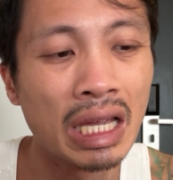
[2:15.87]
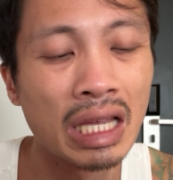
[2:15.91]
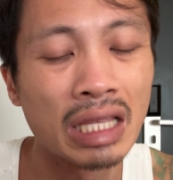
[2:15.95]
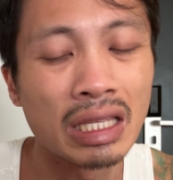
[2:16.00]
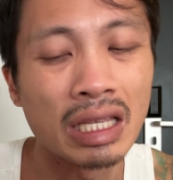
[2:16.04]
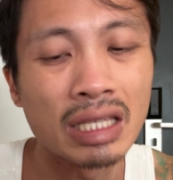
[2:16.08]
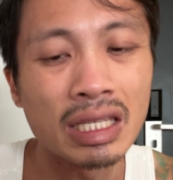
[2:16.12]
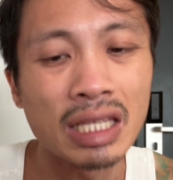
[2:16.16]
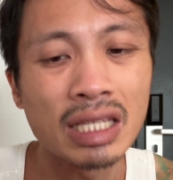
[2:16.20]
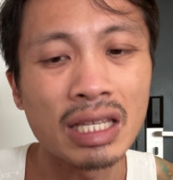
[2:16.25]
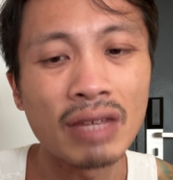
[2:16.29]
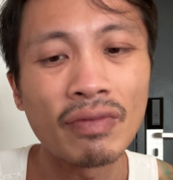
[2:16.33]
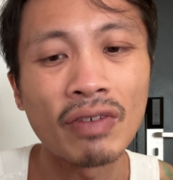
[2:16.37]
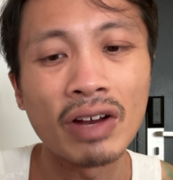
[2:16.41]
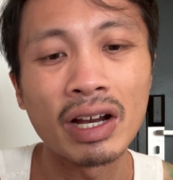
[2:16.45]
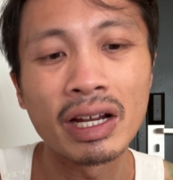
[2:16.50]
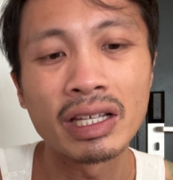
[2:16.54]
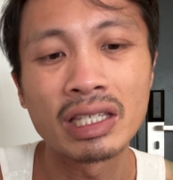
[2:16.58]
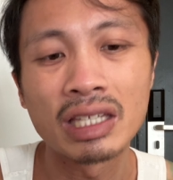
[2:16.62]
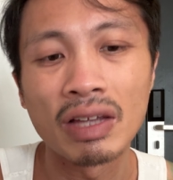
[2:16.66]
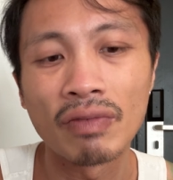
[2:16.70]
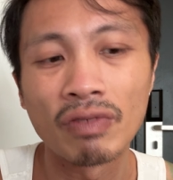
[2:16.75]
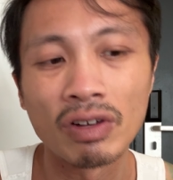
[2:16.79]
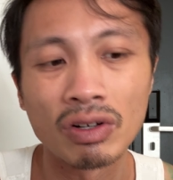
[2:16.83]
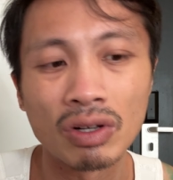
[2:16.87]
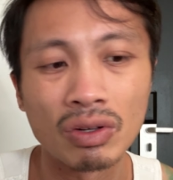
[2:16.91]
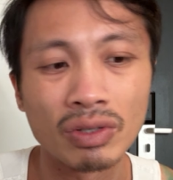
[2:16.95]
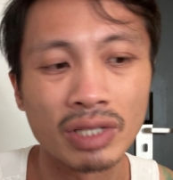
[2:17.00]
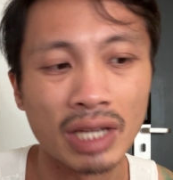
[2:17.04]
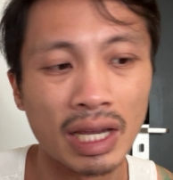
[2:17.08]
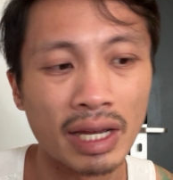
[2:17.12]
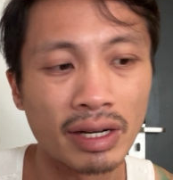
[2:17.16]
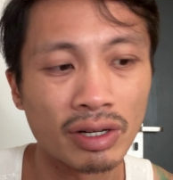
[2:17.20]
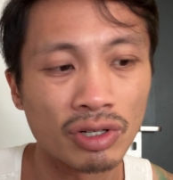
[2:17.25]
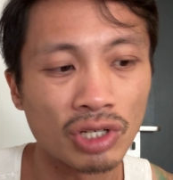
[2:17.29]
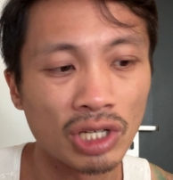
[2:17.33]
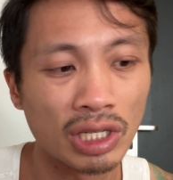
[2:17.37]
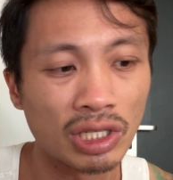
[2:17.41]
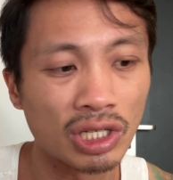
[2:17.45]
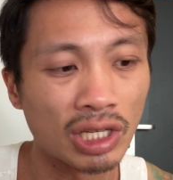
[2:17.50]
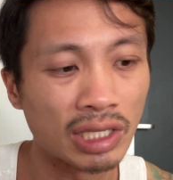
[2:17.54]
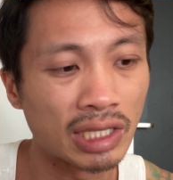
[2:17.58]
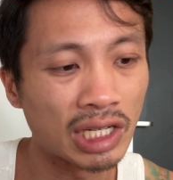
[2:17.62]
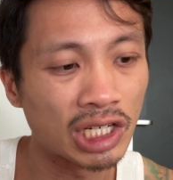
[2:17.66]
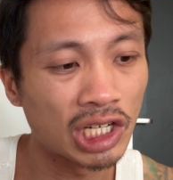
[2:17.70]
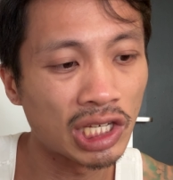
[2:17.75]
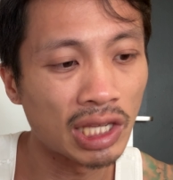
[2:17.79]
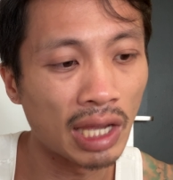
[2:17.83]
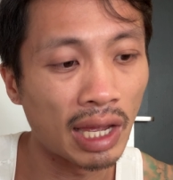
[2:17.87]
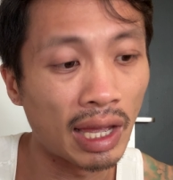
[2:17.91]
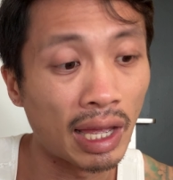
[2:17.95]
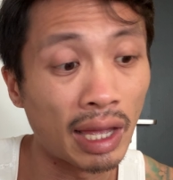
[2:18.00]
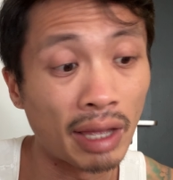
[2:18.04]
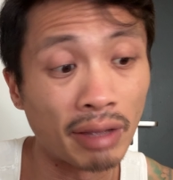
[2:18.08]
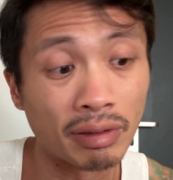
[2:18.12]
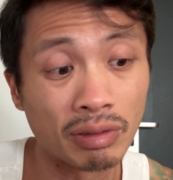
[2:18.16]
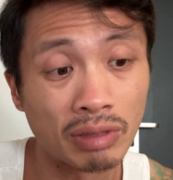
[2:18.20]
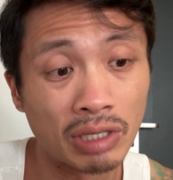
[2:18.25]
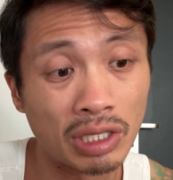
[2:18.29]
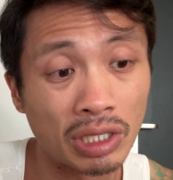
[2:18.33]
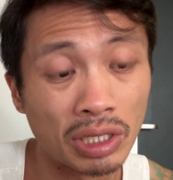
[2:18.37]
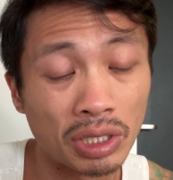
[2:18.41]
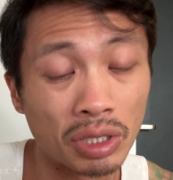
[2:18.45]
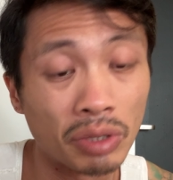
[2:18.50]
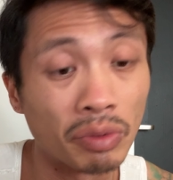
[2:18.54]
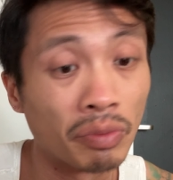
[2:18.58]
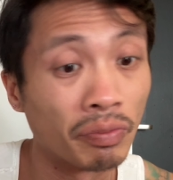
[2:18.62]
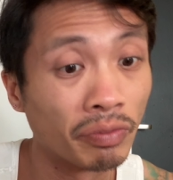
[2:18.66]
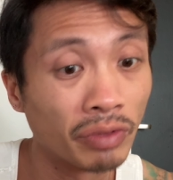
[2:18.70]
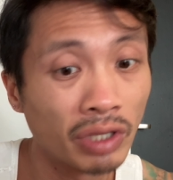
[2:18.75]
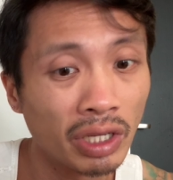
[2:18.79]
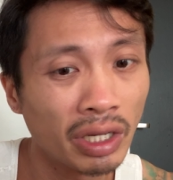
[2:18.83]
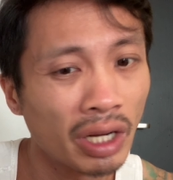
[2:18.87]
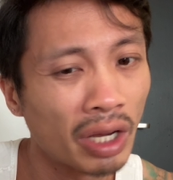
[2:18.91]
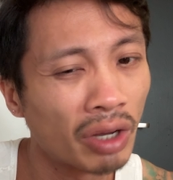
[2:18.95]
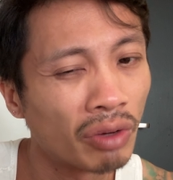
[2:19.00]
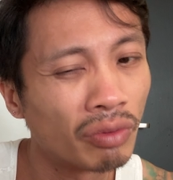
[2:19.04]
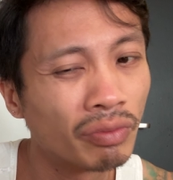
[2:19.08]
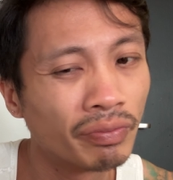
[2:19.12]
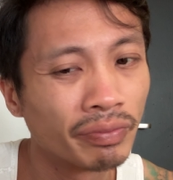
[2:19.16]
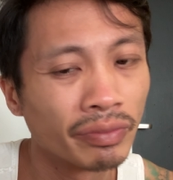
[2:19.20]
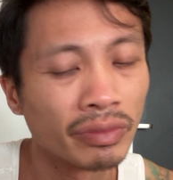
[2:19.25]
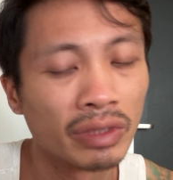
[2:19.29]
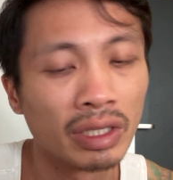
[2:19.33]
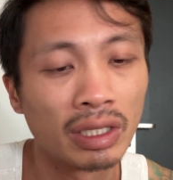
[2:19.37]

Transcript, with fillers: This is a very difficult energy to, uh, to you know,